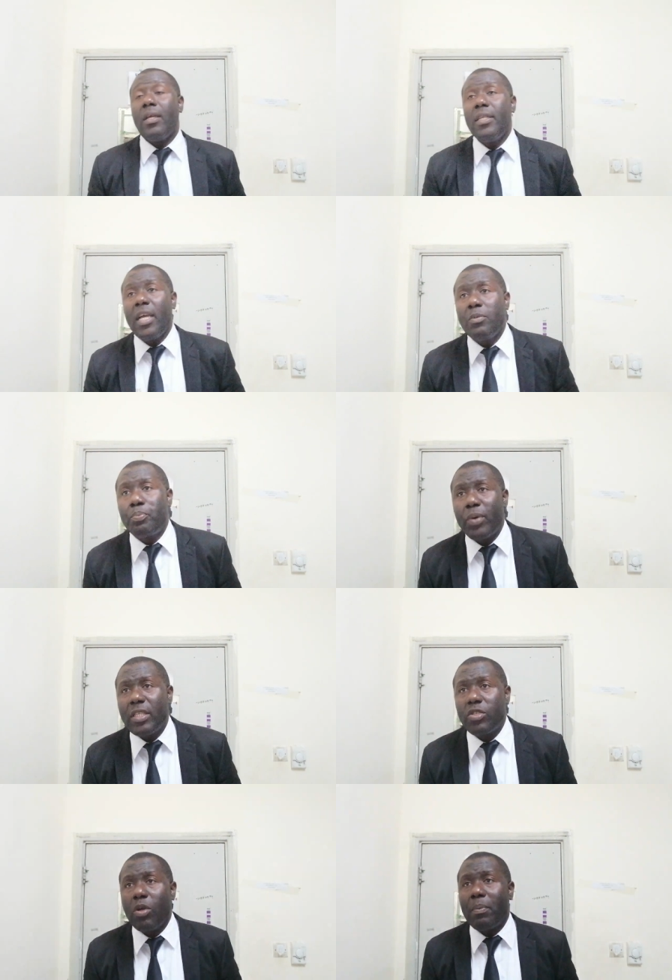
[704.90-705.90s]
Then
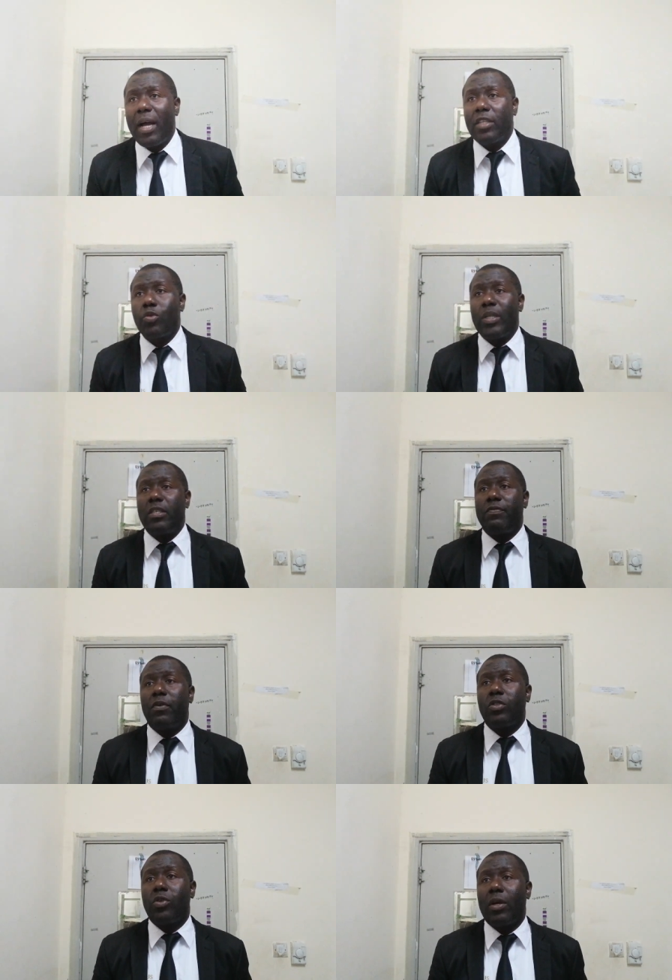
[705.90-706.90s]
point number
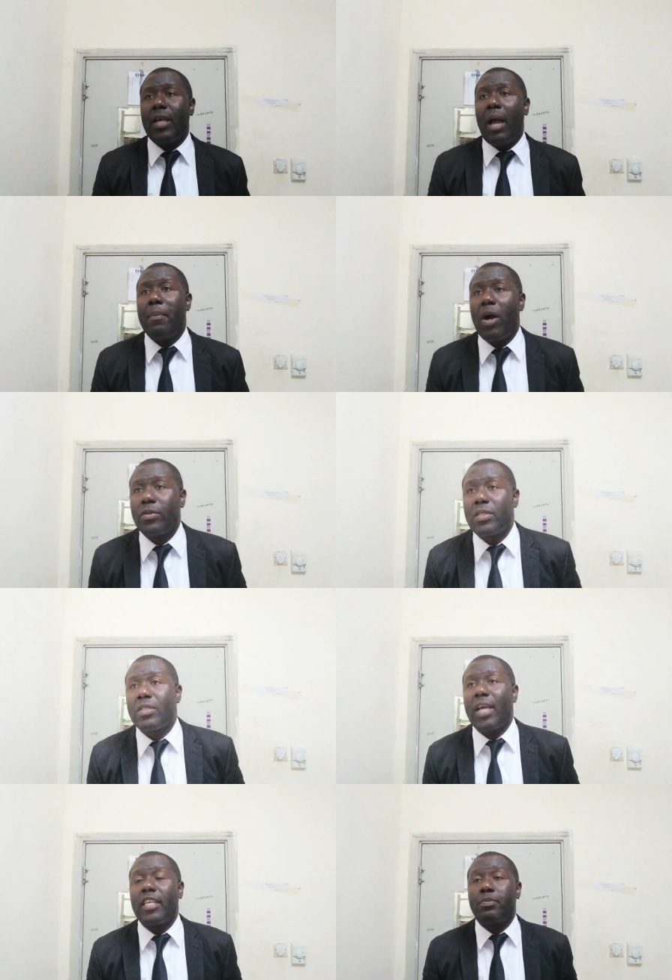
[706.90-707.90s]
24 talk about
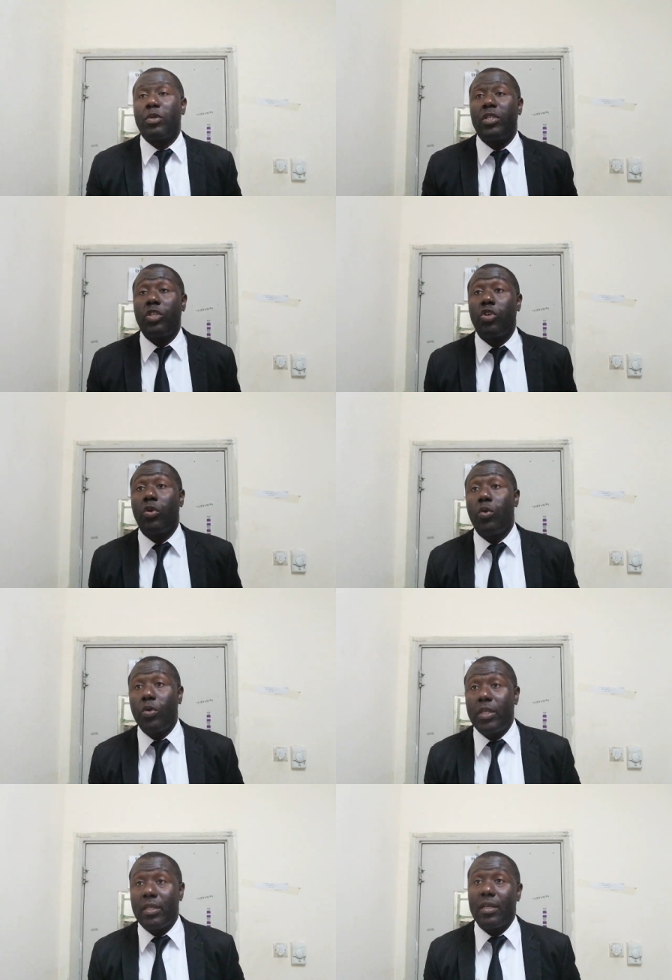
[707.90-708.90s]
transportation
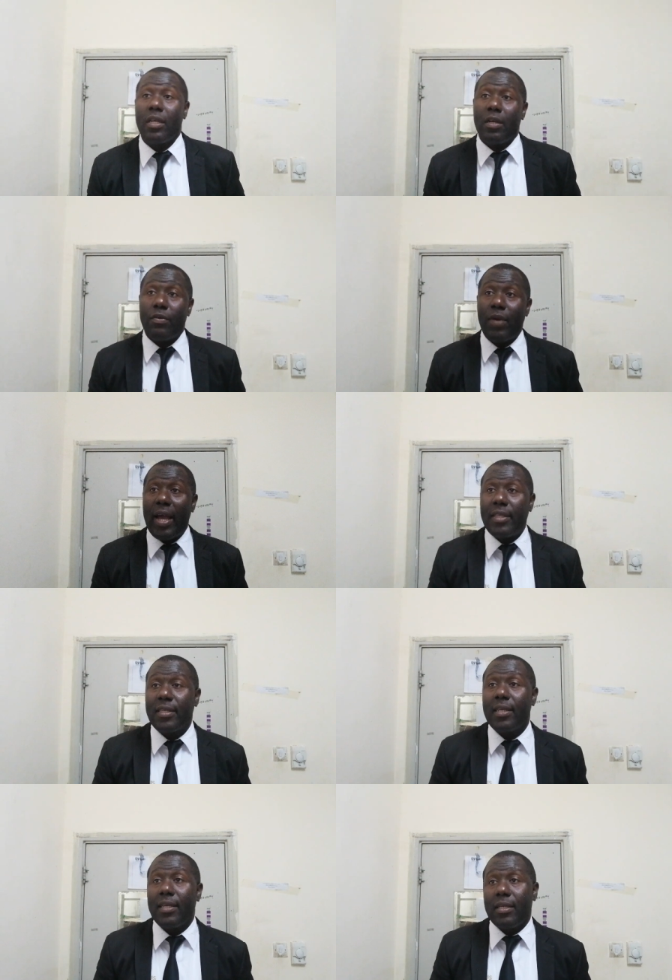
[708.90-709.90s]
loading, right?
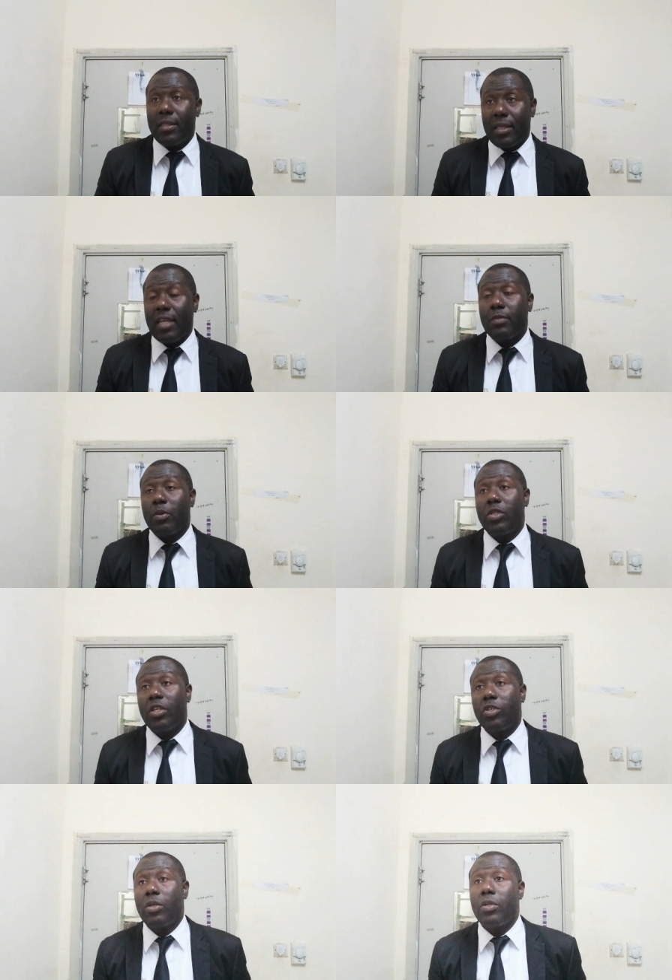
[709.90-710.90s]

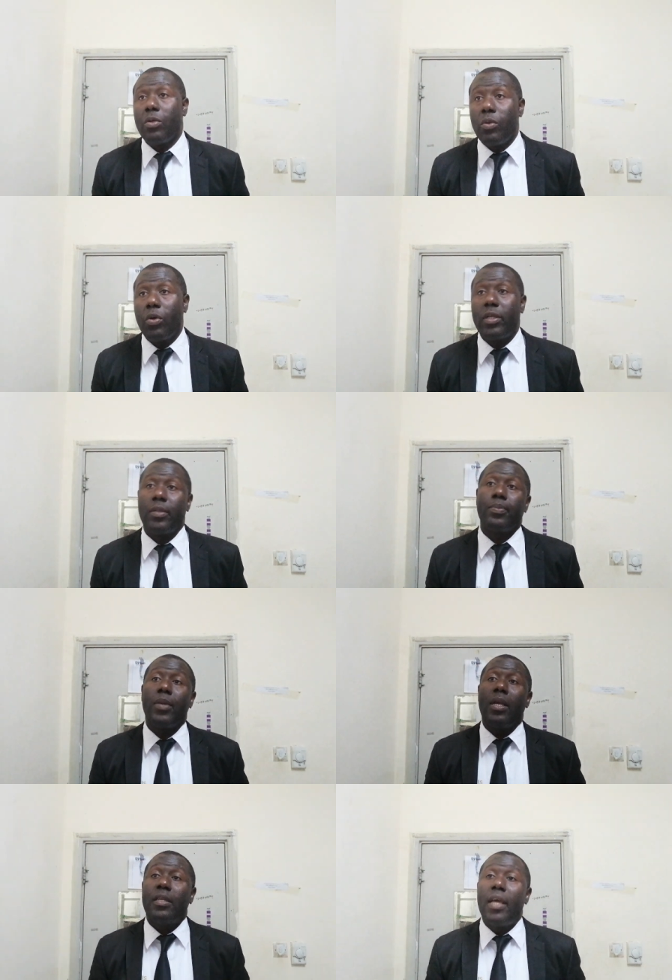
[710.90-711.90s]
Transportation loading.
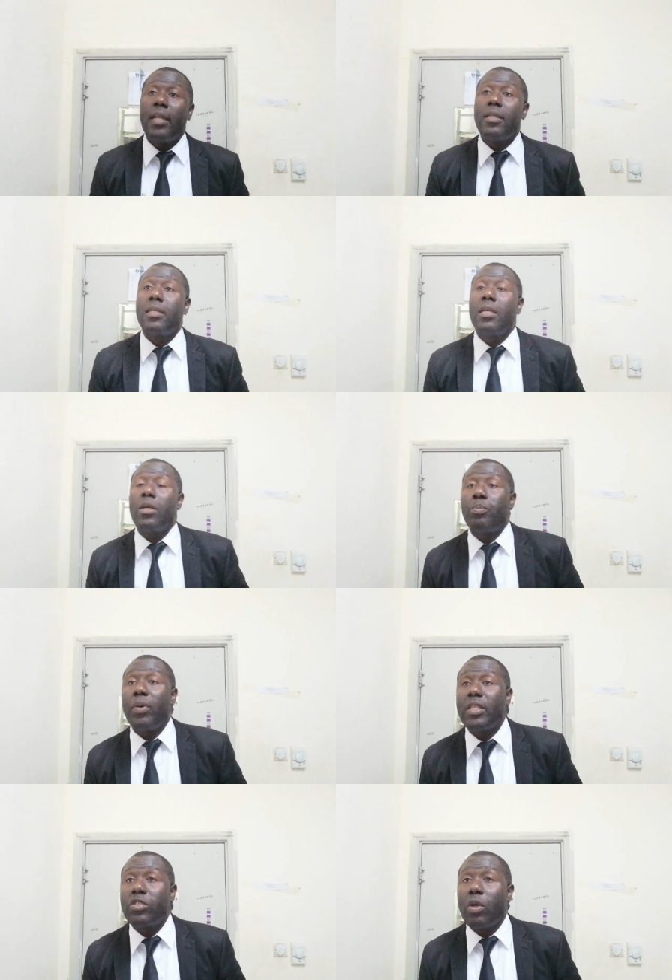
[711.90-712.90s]
Then
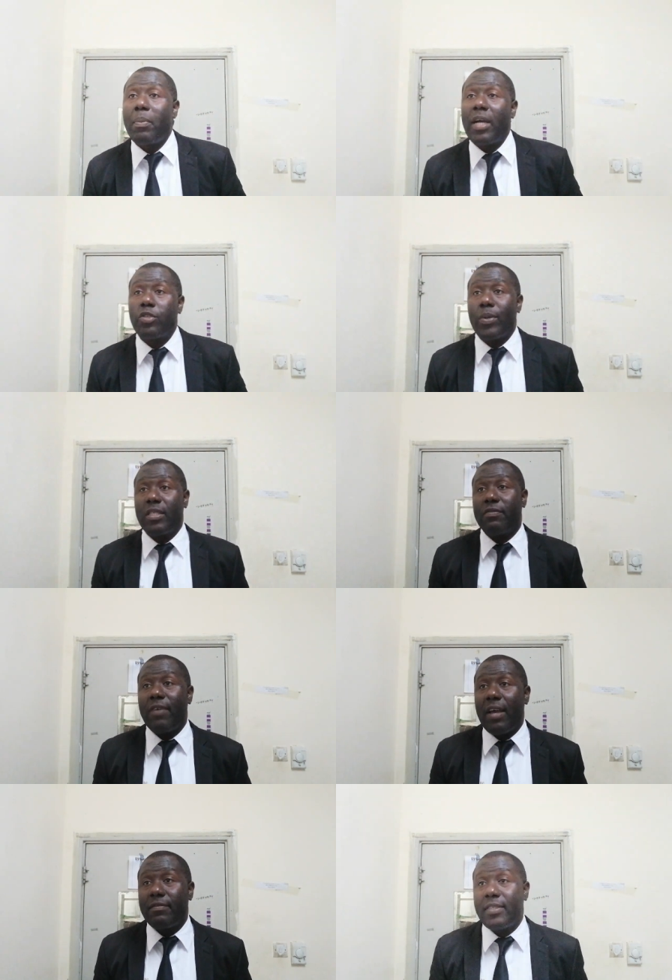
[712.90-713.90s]
point number
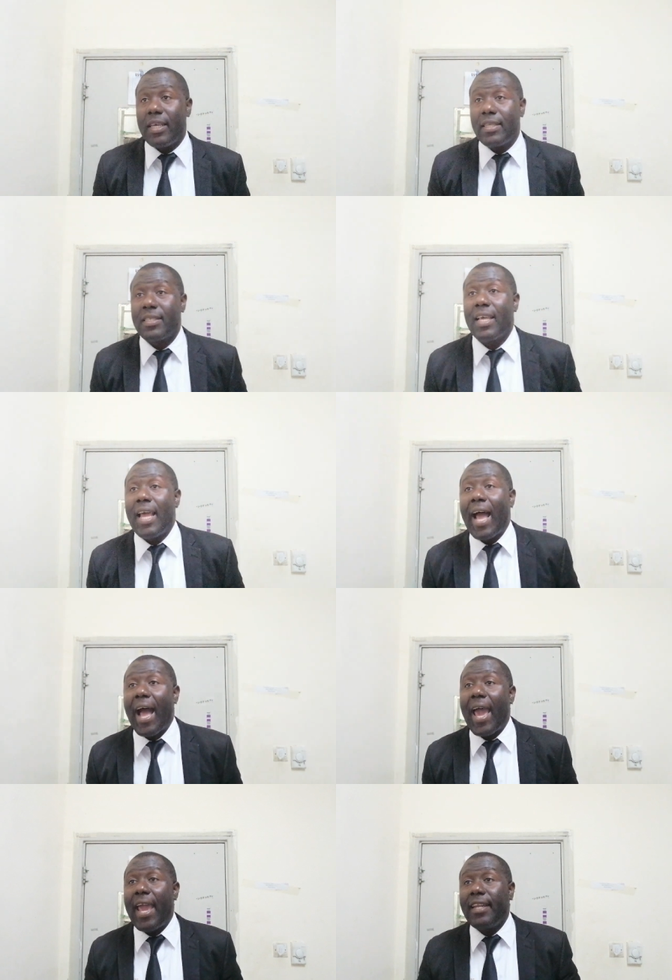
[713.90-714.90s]
25 says,
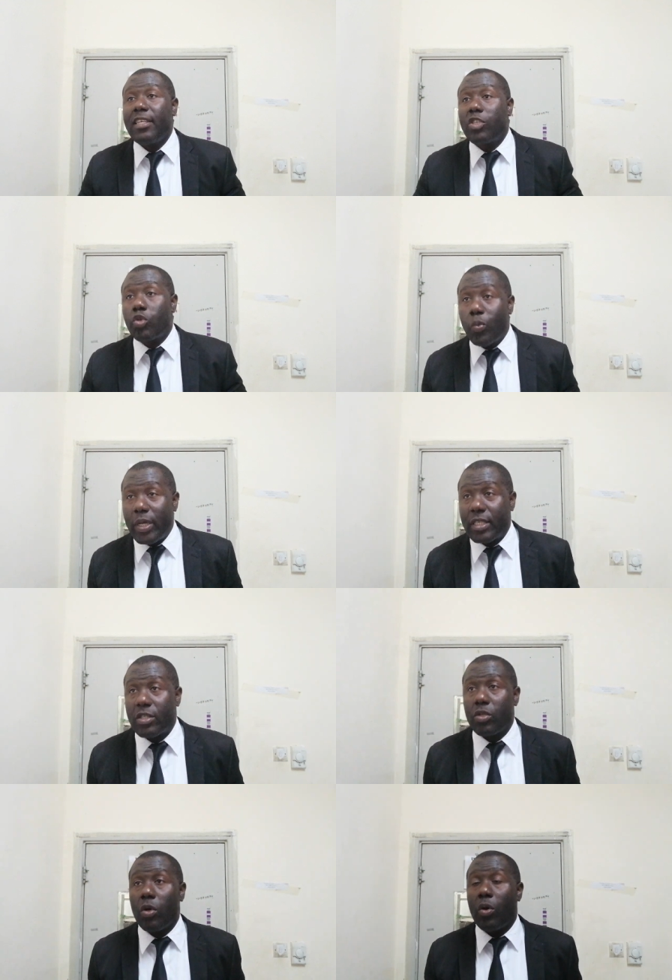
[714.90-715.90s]
are any
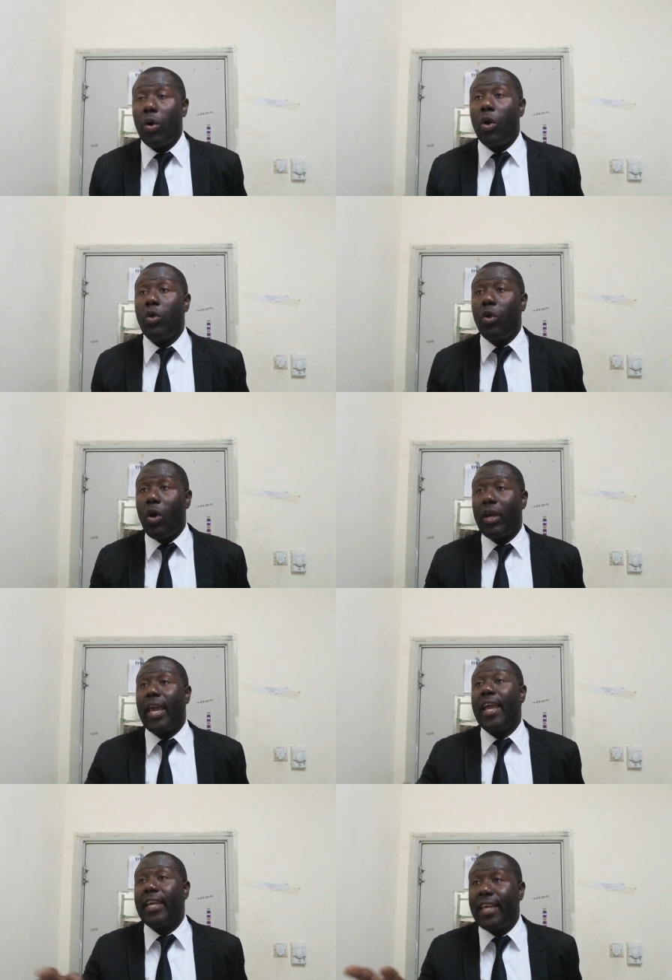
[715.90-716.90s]
twist or lock
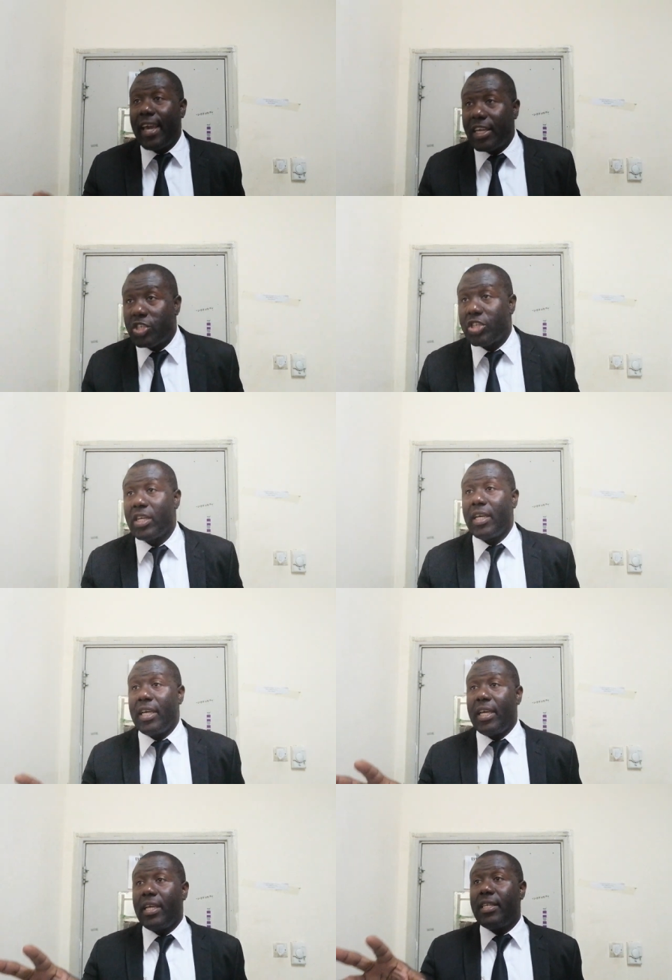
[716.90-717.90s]
engaged
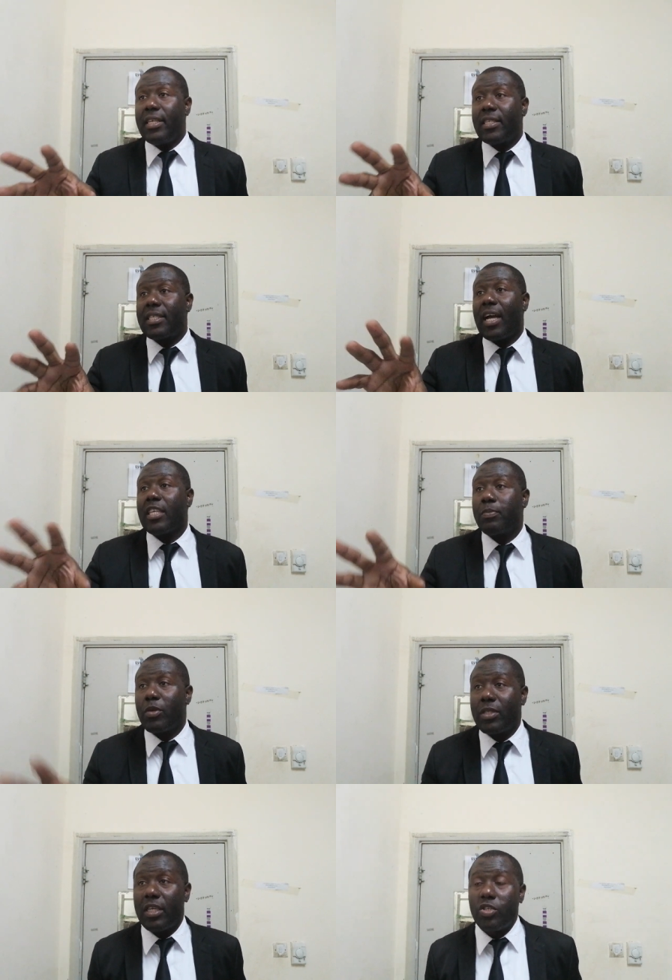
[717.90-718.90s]
in these
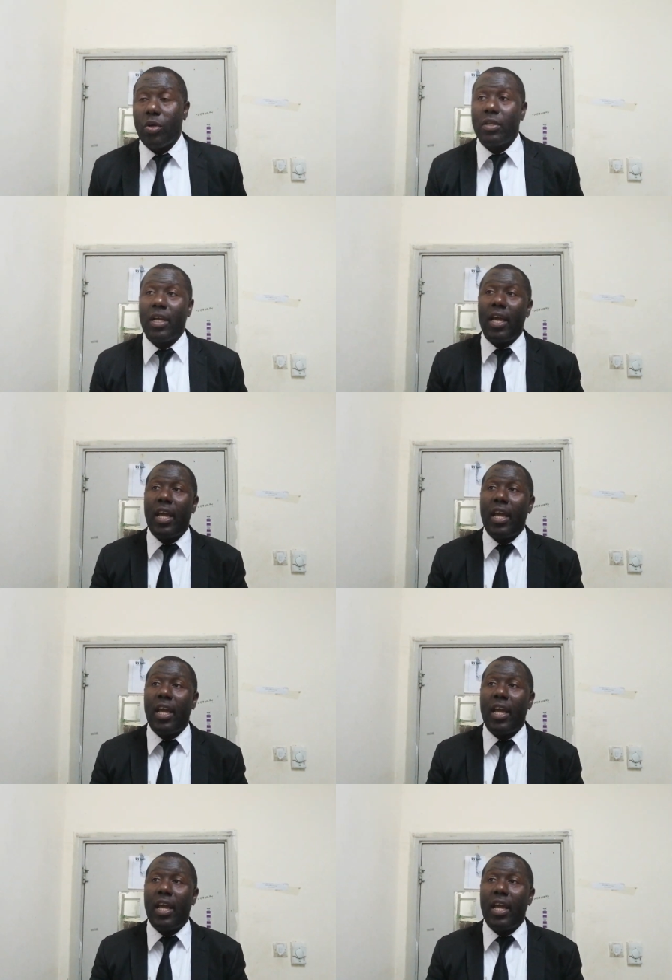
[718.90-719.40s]
transportation